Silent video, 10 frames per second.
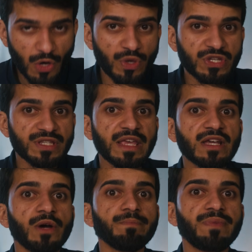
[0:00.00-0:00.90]
which is a
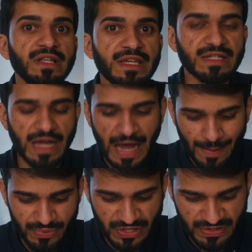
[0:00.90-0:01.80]
complete
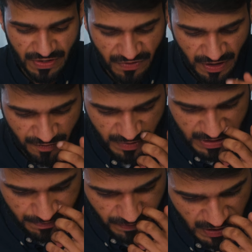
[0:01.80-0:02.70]
absence of government.